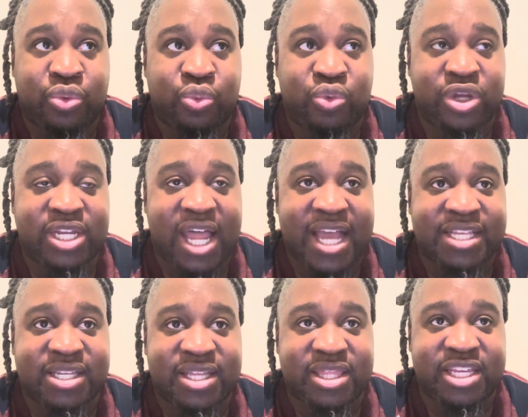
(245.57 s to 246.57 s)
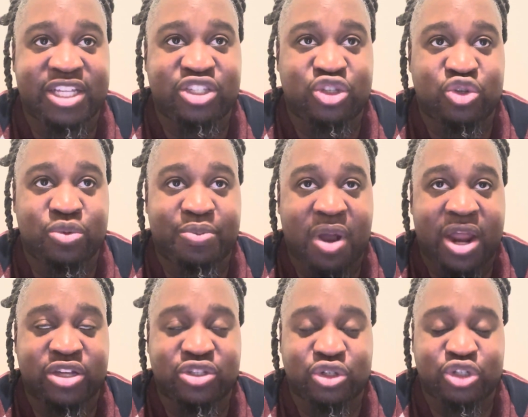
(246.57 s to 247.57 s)
realizing these two
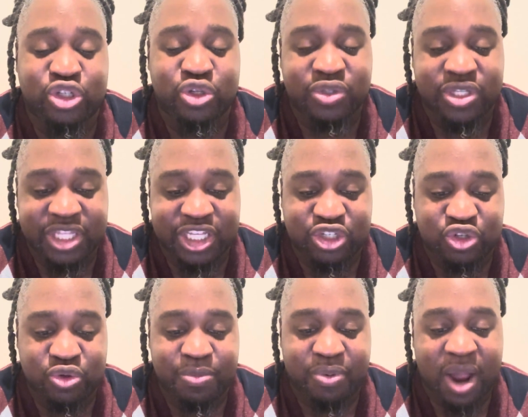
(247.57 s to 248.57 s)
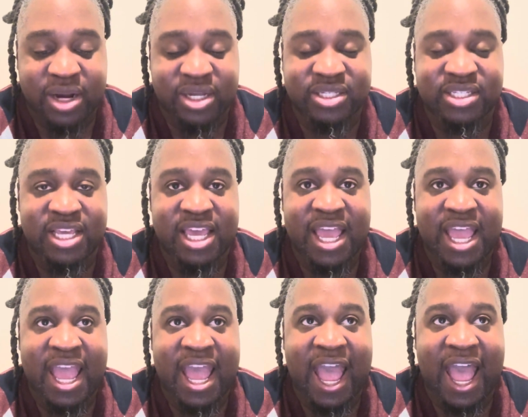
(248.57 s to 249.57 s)
products, or choosing these two products,
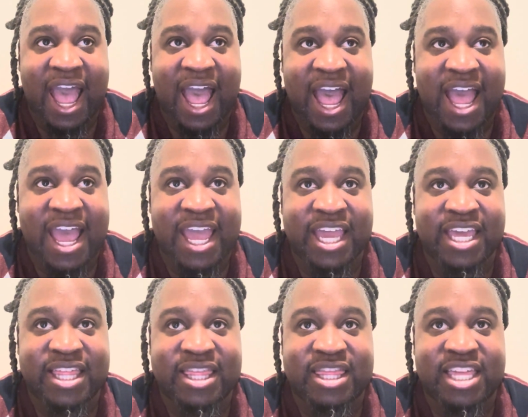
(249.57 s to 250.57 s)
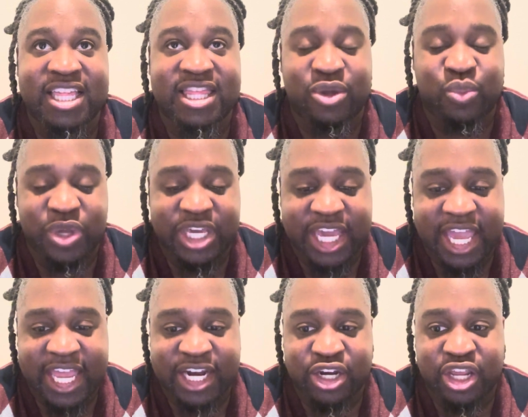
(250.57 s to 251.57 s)
I think that we
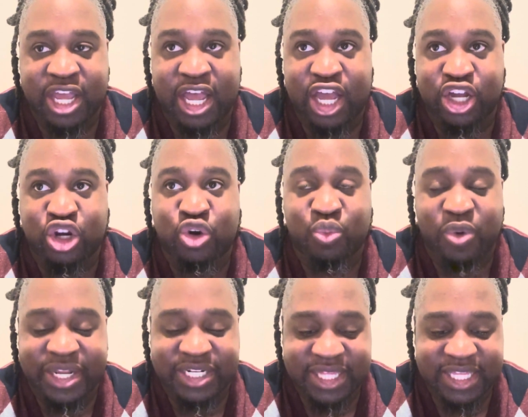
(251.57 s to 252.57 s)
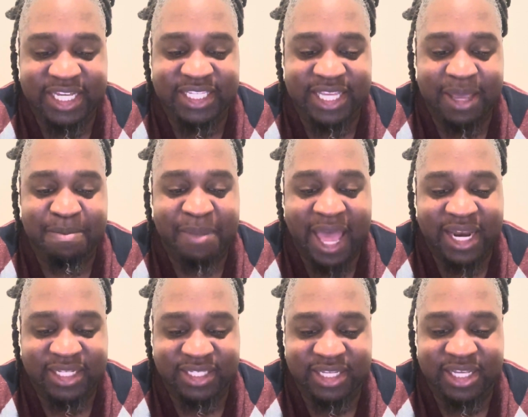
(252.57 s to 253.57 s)
can correct these
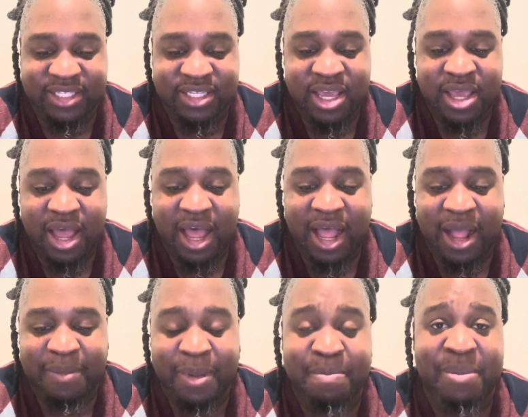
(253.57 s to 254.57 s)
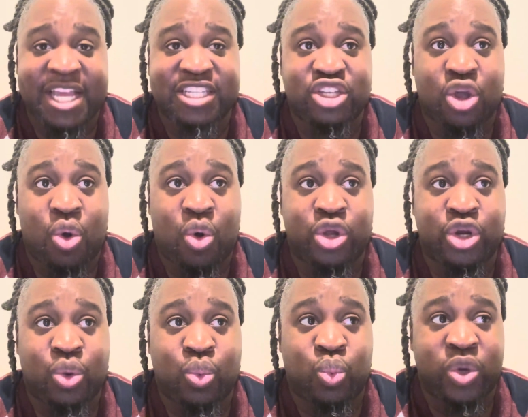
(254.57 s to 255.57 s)
imbalances based
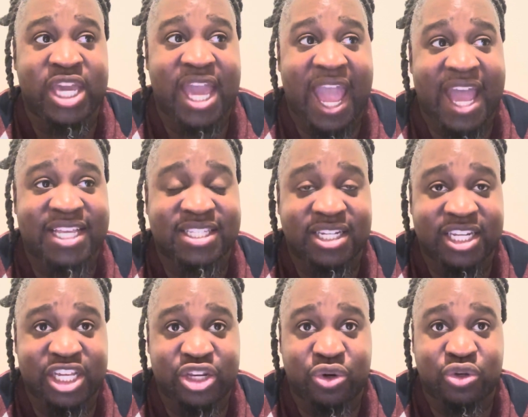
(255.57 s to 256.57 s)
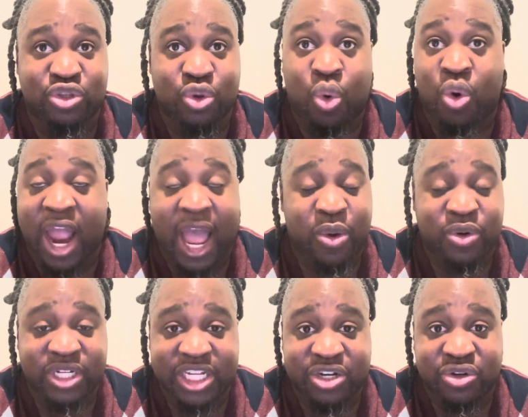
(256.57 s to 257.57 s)
on we as leaders, or our
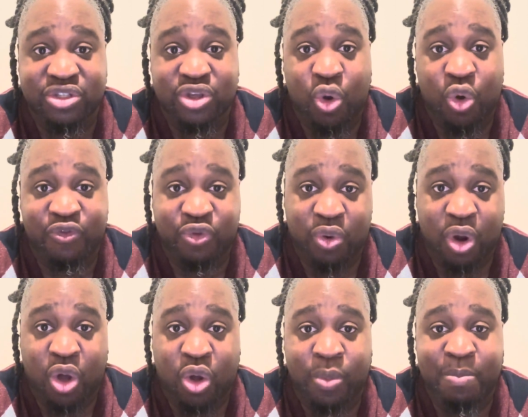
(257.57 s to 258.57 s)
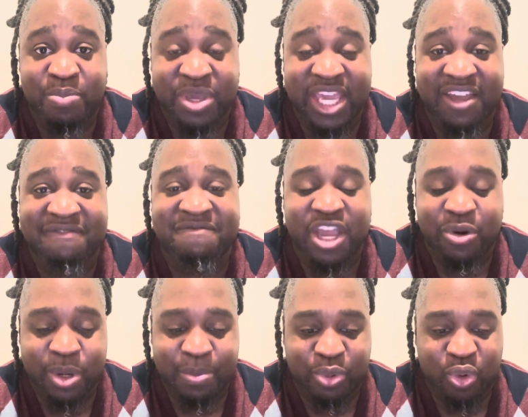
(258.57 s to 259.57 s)
leaders overall, being
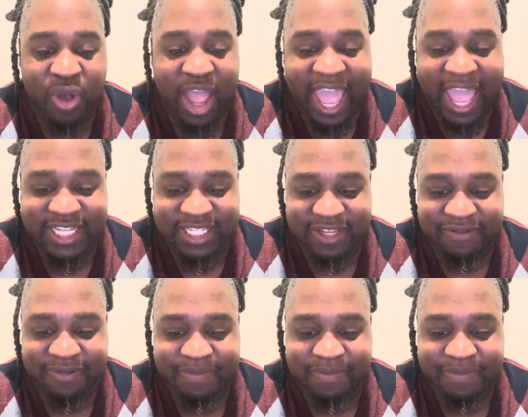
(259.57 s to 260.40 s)
very proactive